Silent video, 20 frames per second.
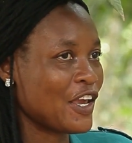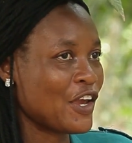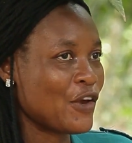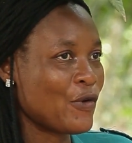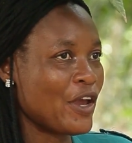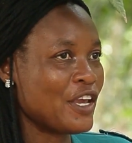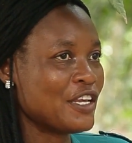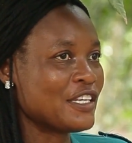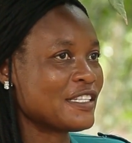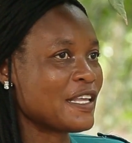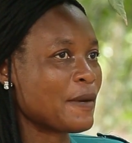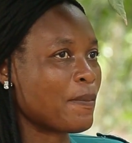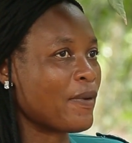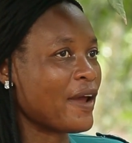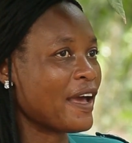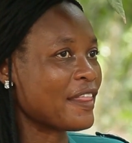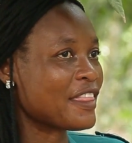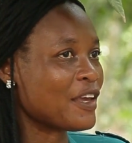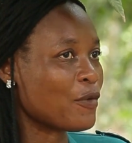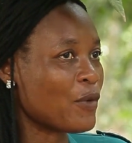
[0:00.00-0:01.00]
when the
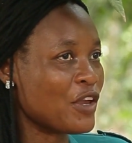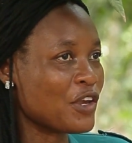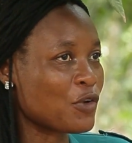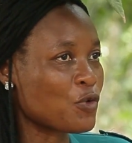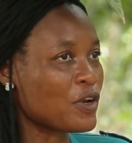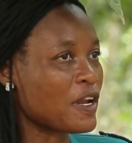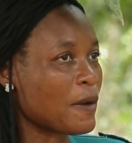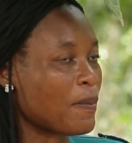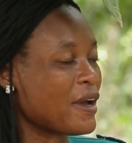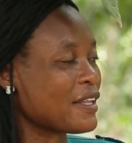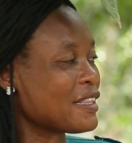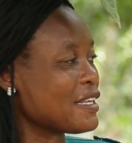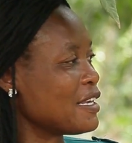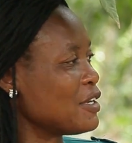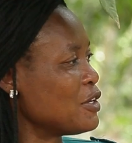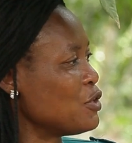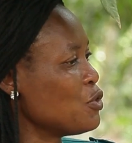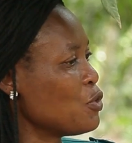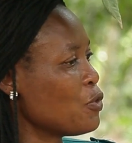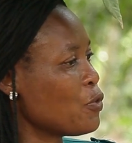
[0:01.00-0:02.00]
plantain, when you cook the
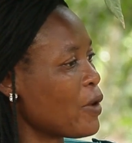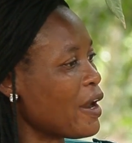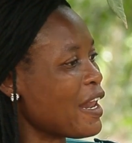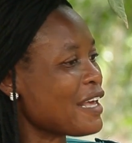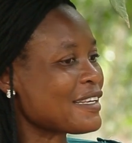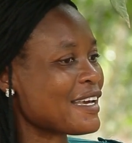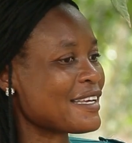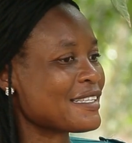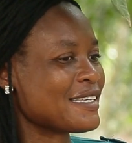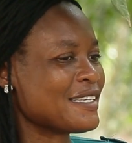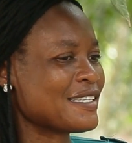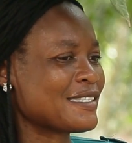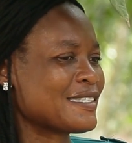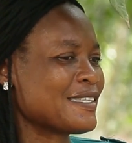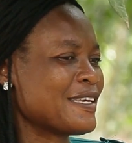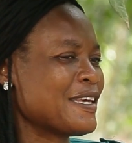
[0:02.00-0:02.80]
plantain, you realize that it's,